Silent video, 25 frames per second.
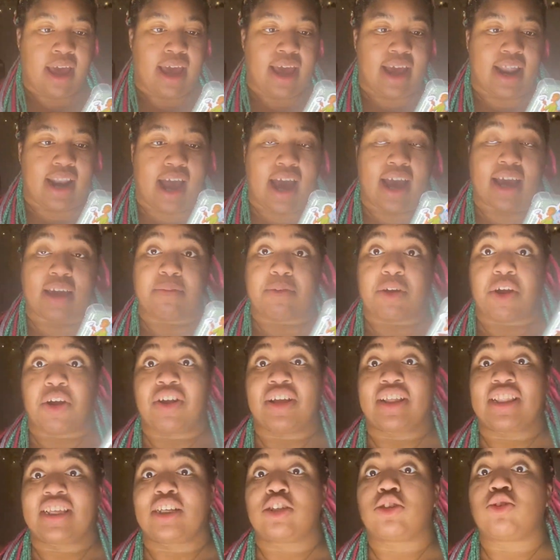And I am
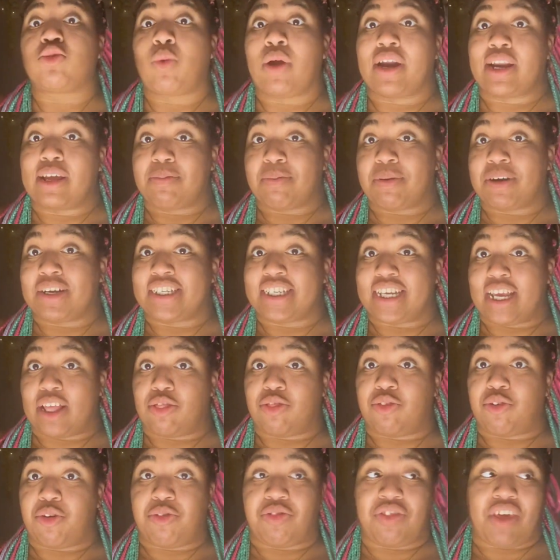currently
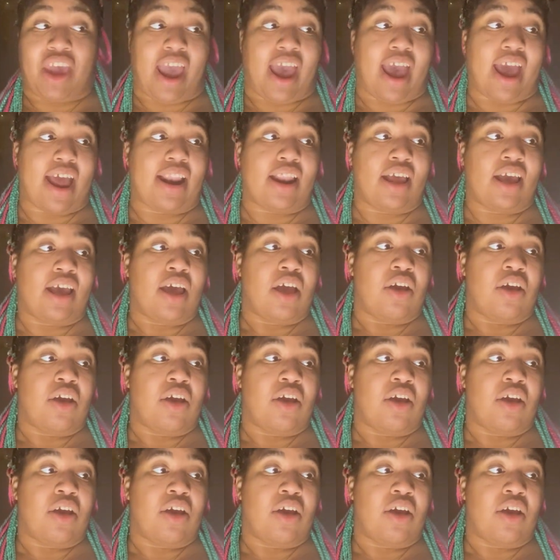20% through that,